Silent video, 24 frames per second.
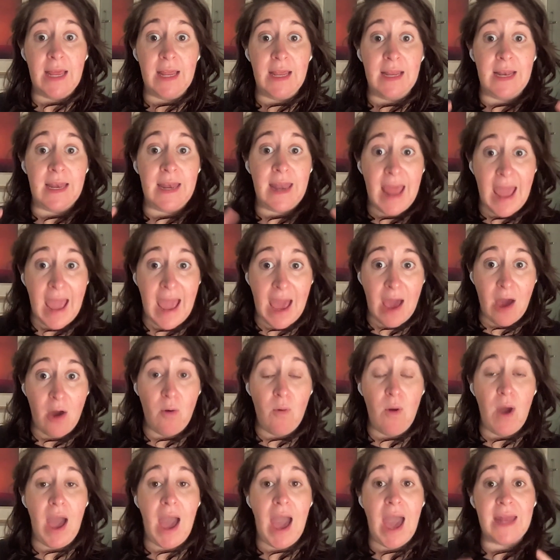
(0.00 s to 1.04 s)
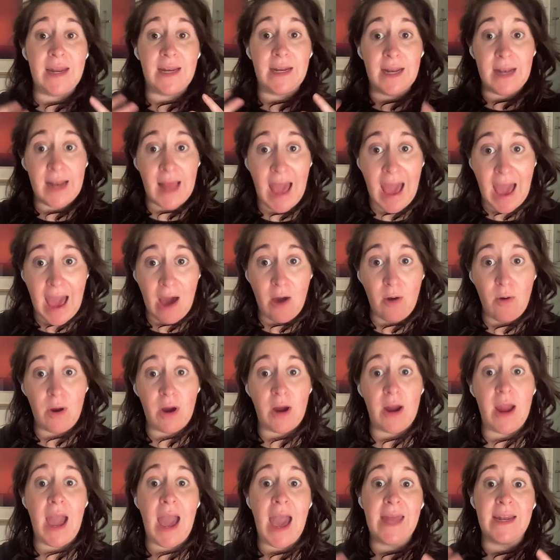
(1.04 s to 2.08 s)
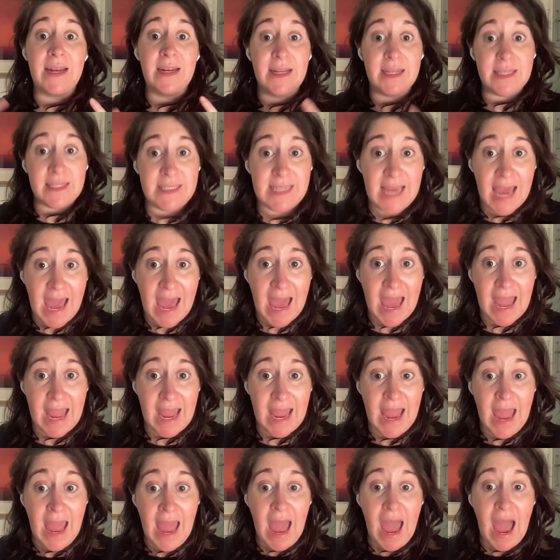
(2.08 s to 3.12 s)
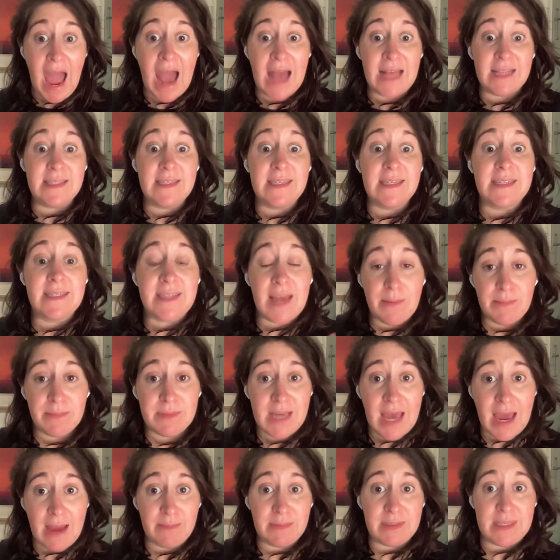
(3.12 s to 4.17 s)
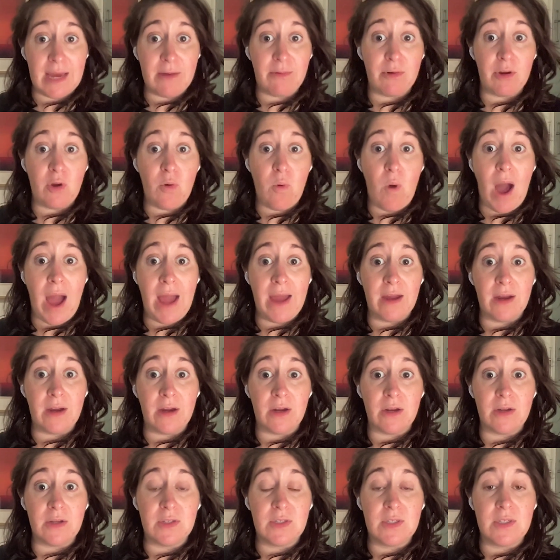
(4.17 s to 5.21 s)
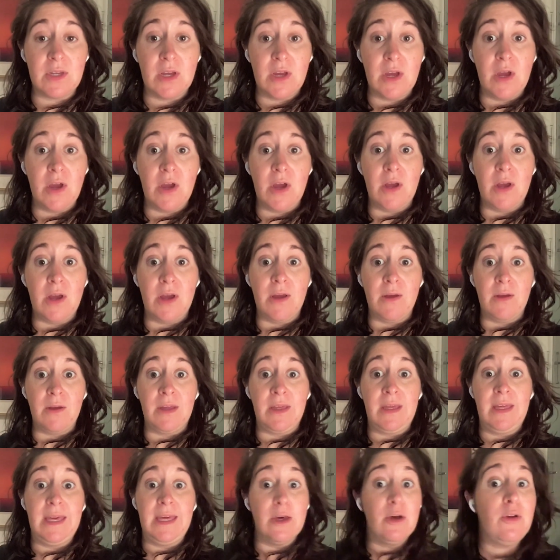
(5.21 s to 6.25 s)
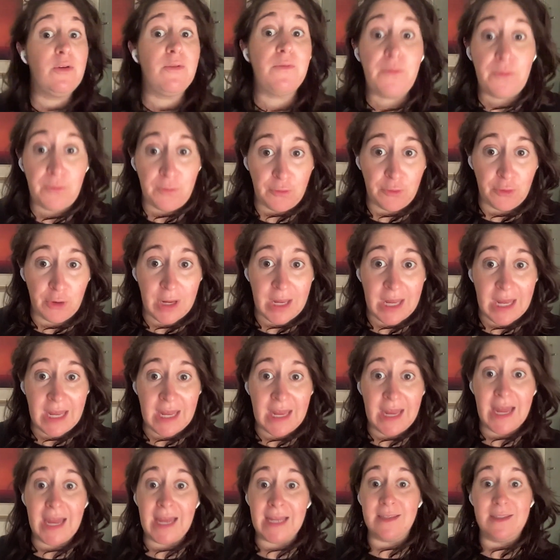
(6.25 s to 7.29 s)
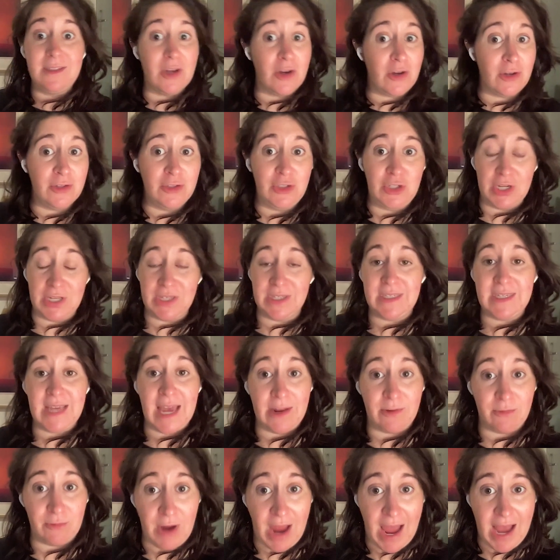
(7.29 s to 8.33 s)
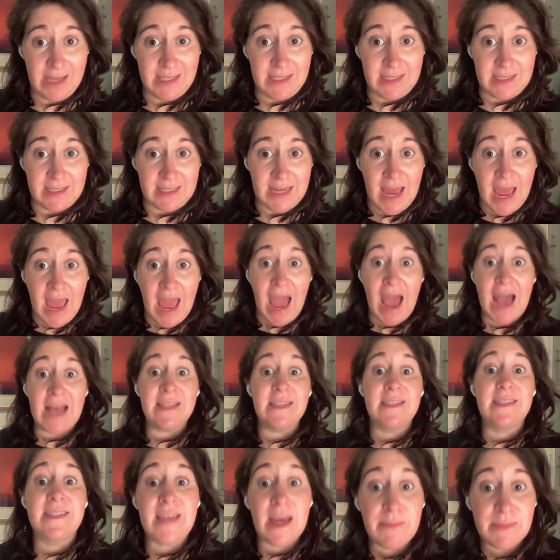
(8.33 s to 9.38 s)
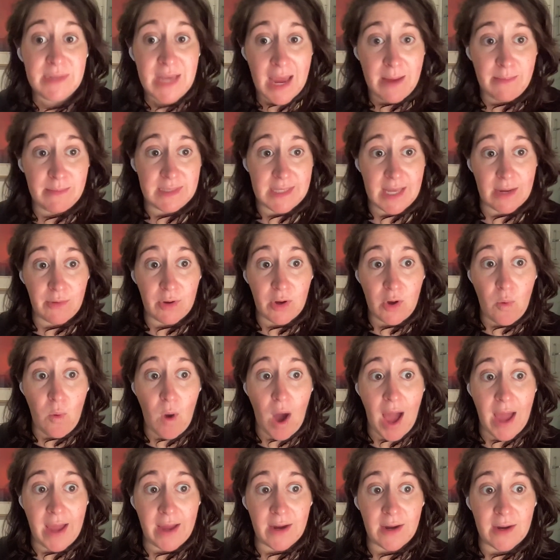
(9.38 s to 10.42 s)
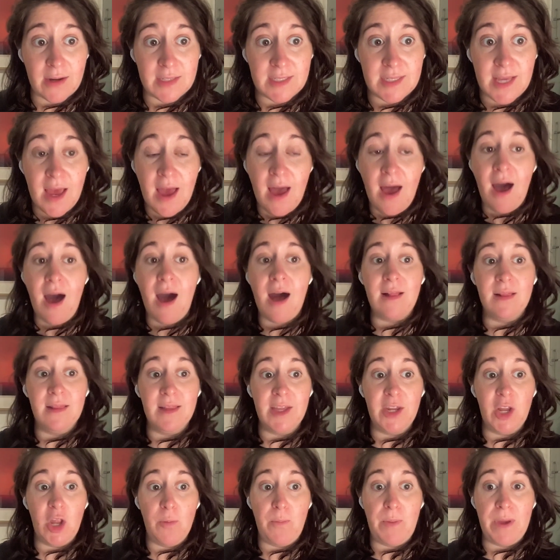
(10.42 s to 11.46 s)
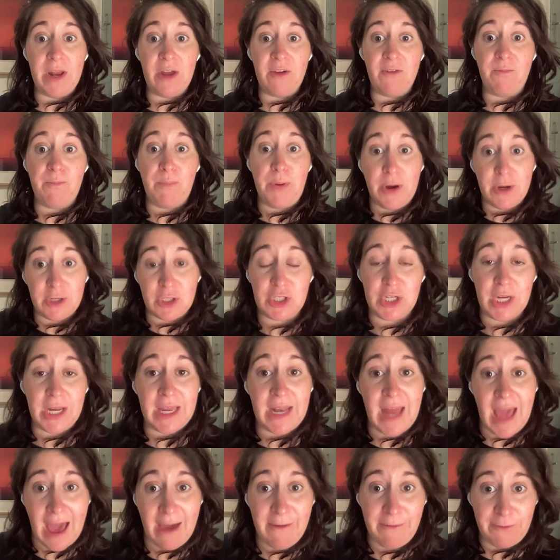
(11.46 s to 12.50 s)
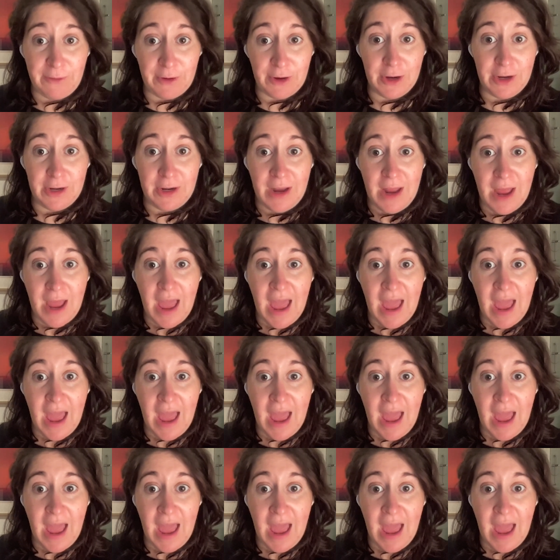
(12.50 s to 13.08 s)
now and in an hour and in a day? And sometimes that requires guilt-free indulgence and rest. And sometimes that requires a little bit of pushing and effort.